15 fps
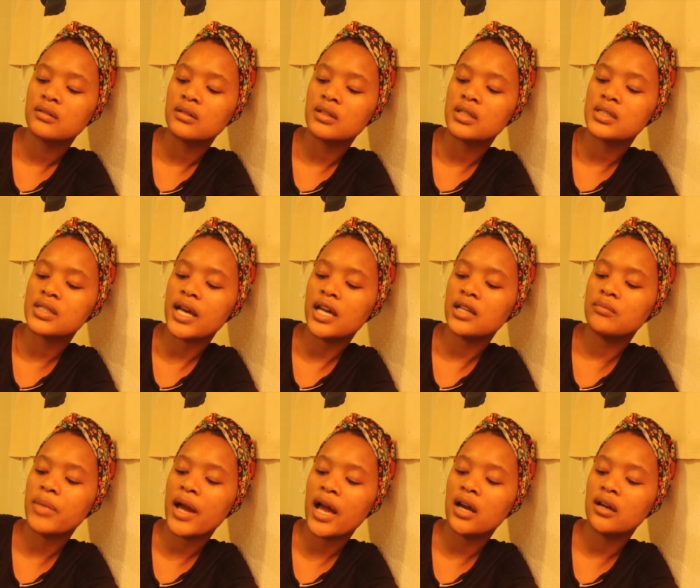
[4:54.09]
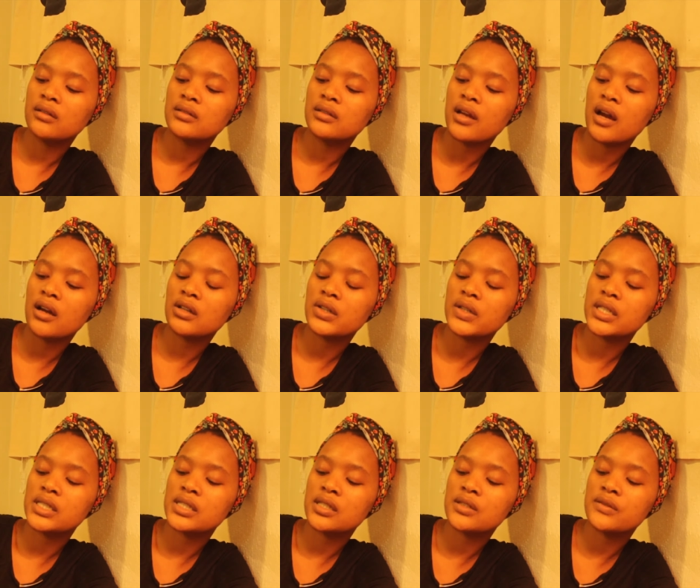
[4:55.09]
The sad pout now
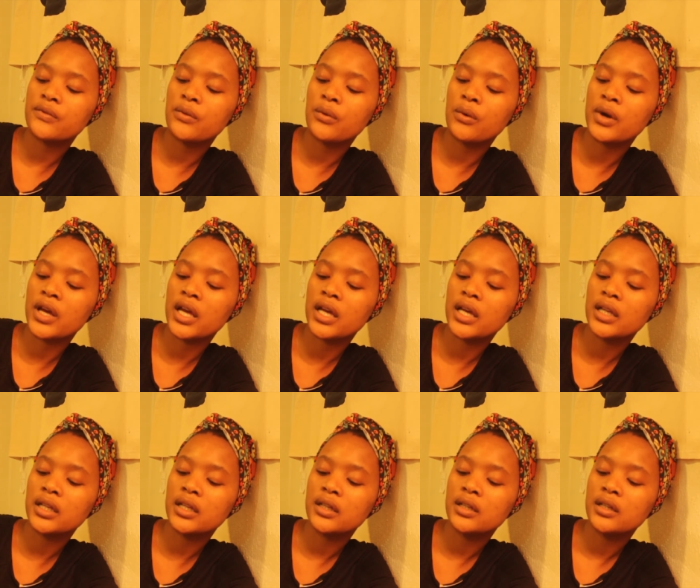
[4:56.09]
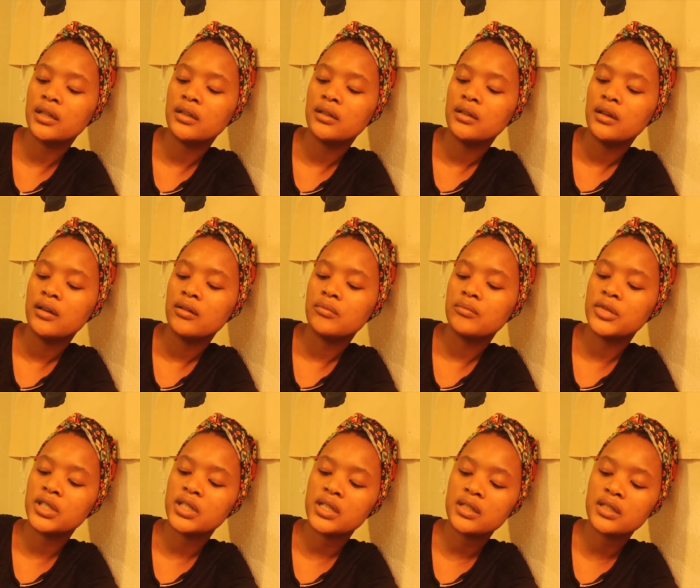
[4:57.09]
creased his forehead and
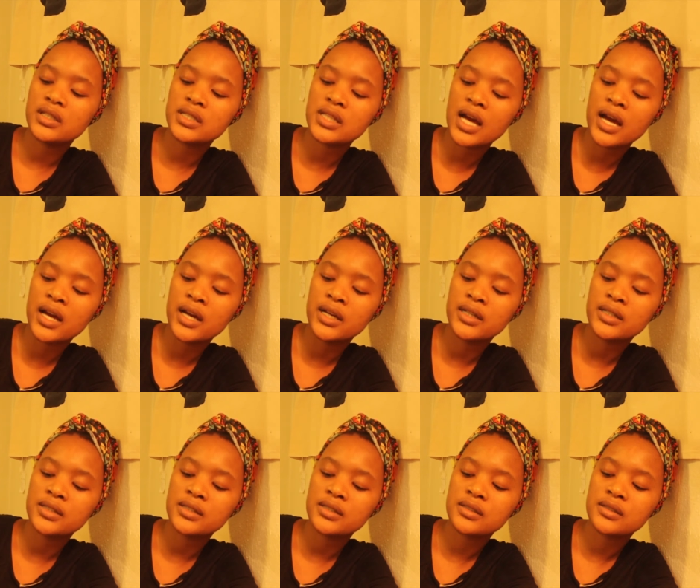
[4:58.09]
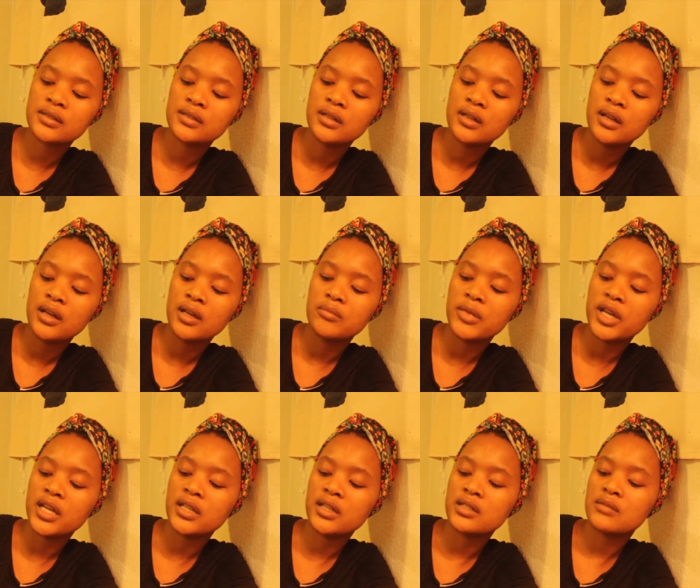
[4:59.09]
beneath his eyes and
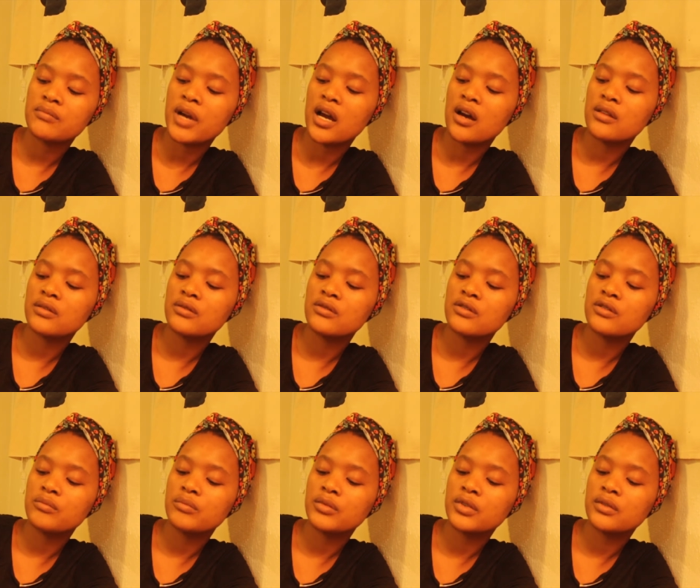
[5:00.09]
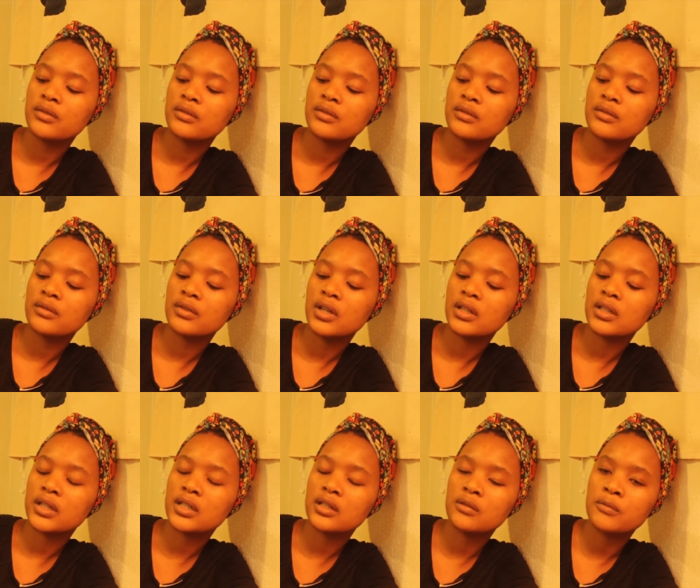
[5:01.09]
made his mouth droop a
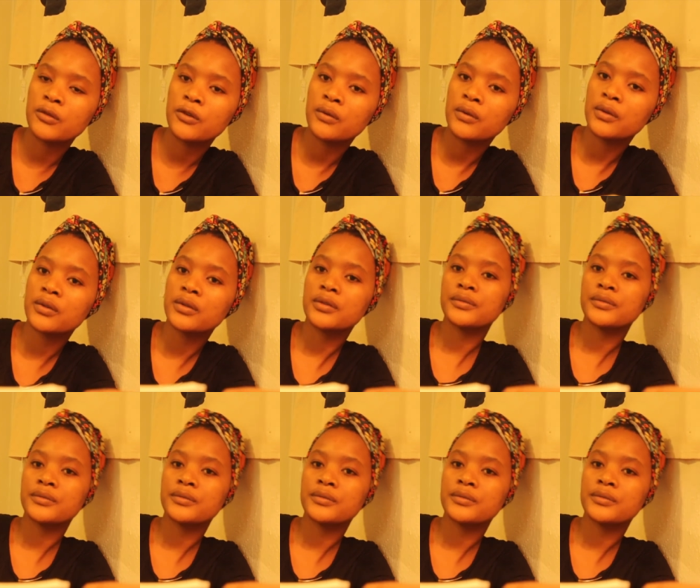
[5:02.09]
little more.